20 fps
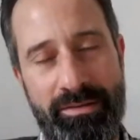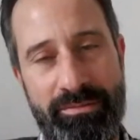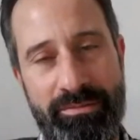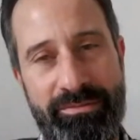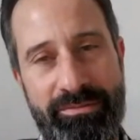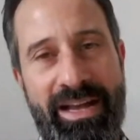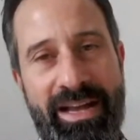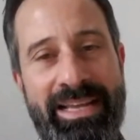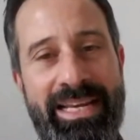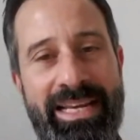
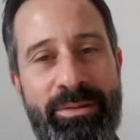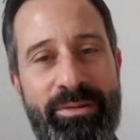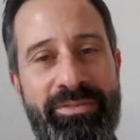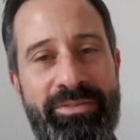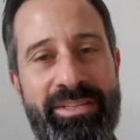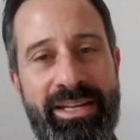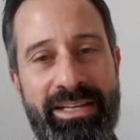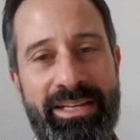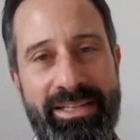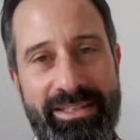finally, we've
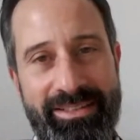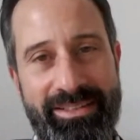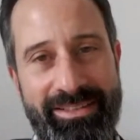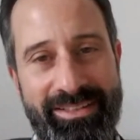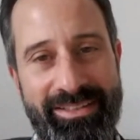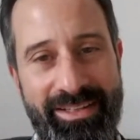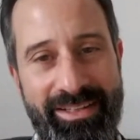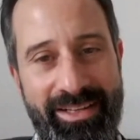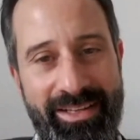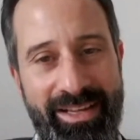said it.
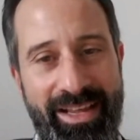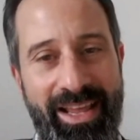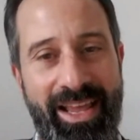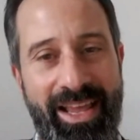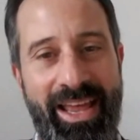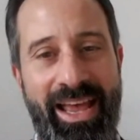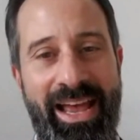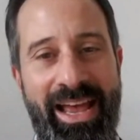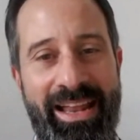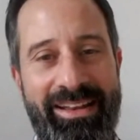
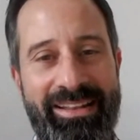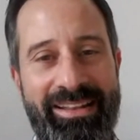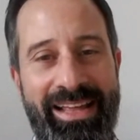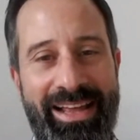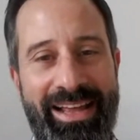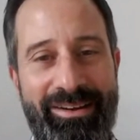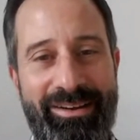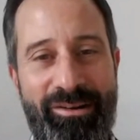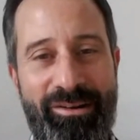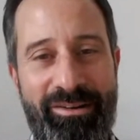And
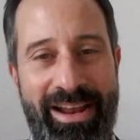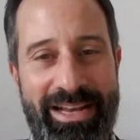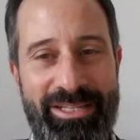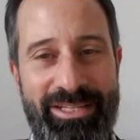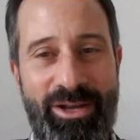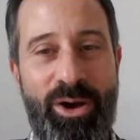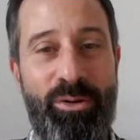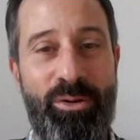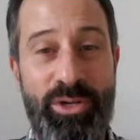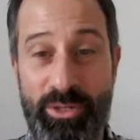that creates a
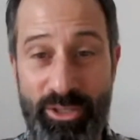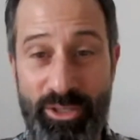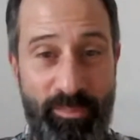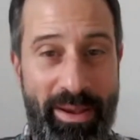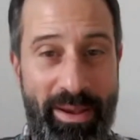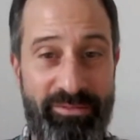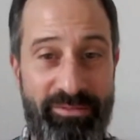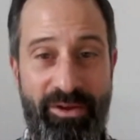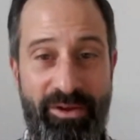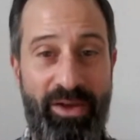whole new
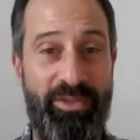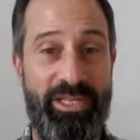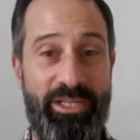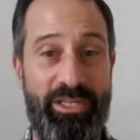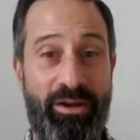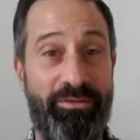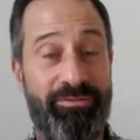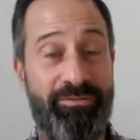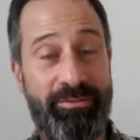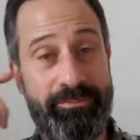space for other
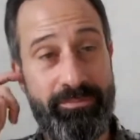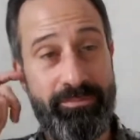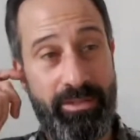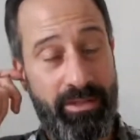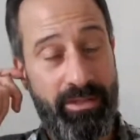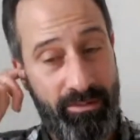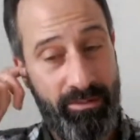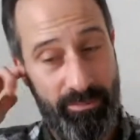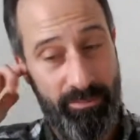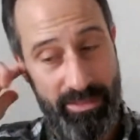stuff,
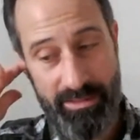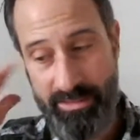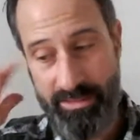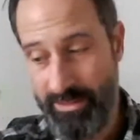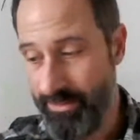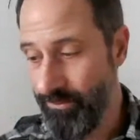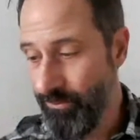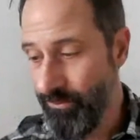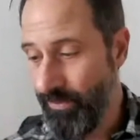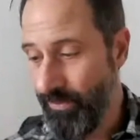
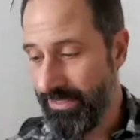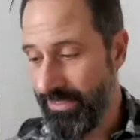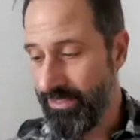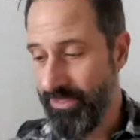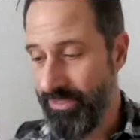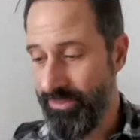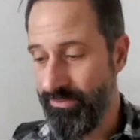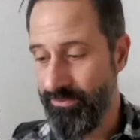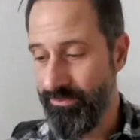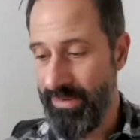which
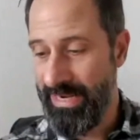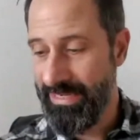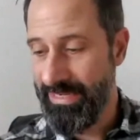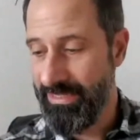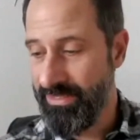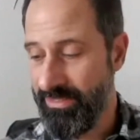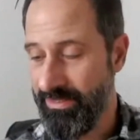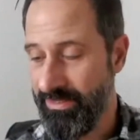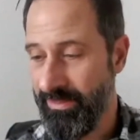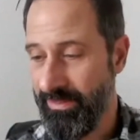
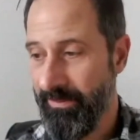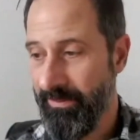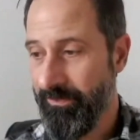makes